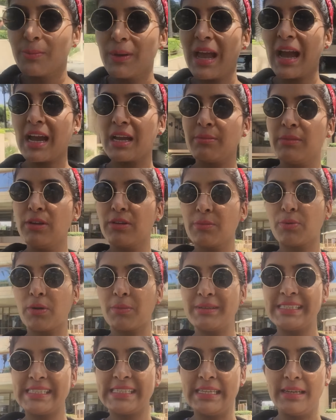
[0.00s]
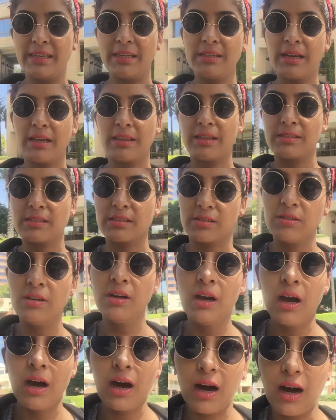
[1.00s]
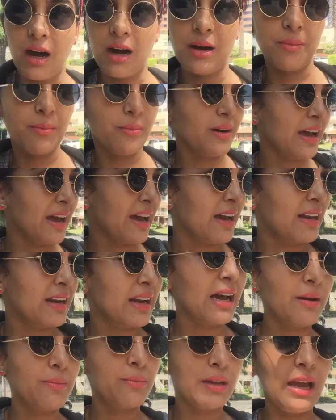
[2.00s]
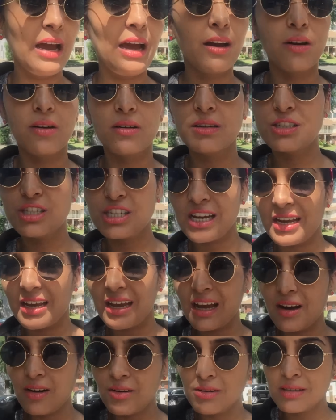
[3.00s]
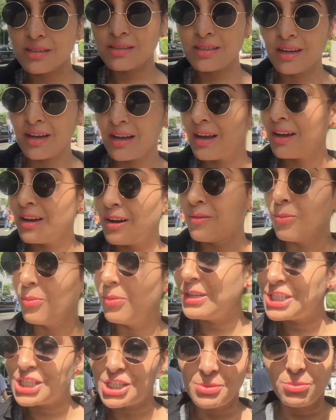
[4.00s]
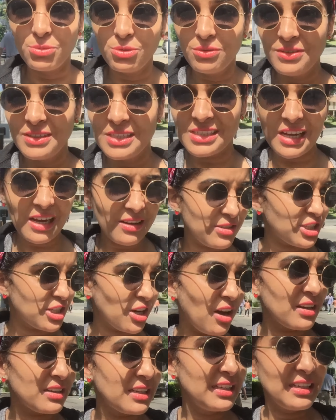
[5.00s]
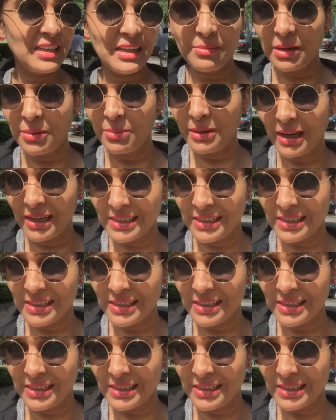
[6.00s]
behind me. You can probably see it. I think so. And I'm, yeah, gonna check out which movies have shot here. Maybe